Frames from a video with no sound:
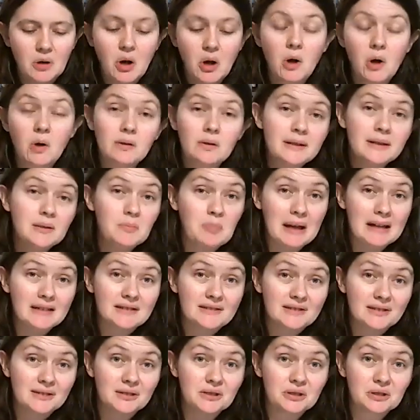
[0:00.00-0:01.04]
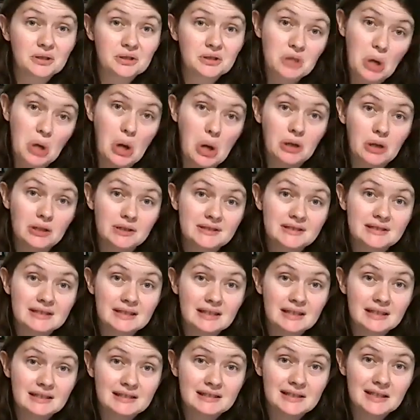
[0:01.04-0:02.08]
Holy basil, or
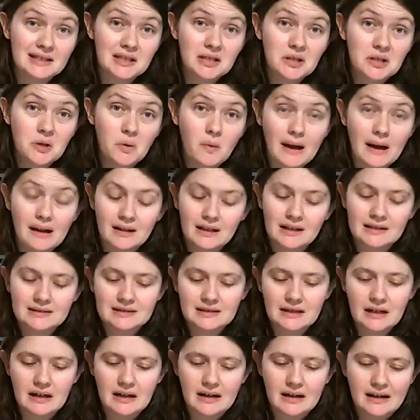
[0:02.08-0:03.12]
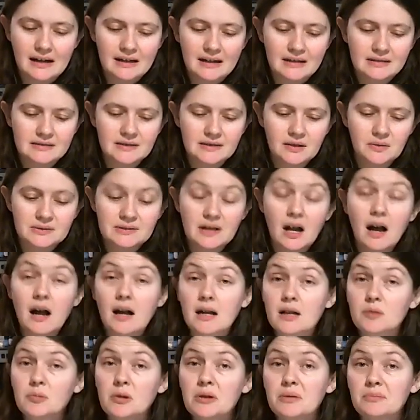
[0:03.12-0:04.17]
Tulsi, T-U-L-S-I. So it's
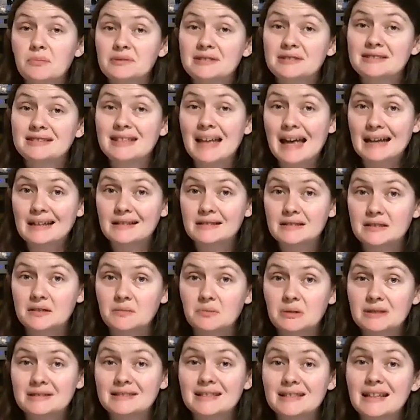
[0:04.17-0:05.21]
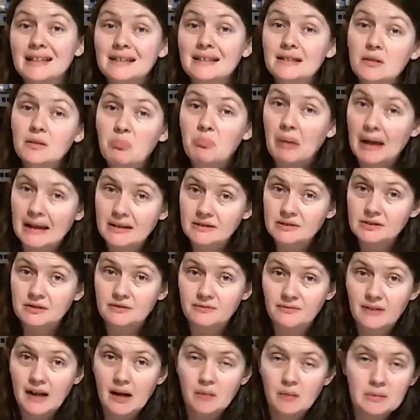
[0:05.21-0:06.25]
Ocimum sanctum. It's in the
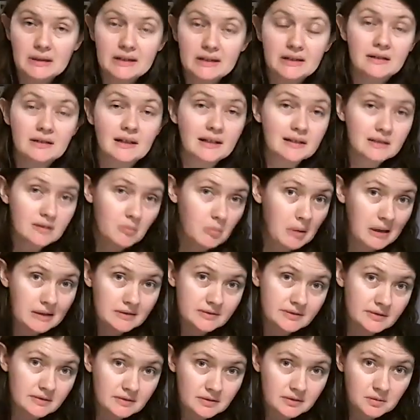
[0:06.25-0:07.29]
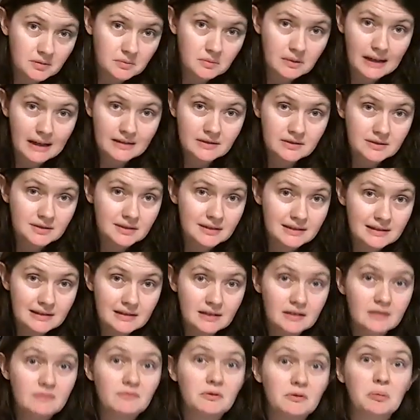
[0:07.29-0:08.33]
basil family, like the basil you like to
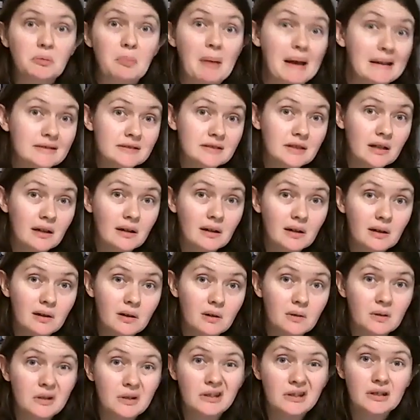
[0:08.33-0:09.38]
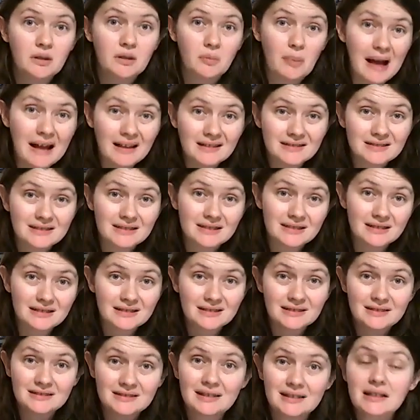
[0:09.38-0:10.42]
eat for pesto or in
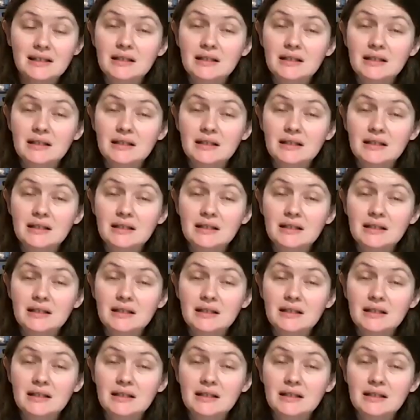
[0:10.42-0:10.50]
pastas.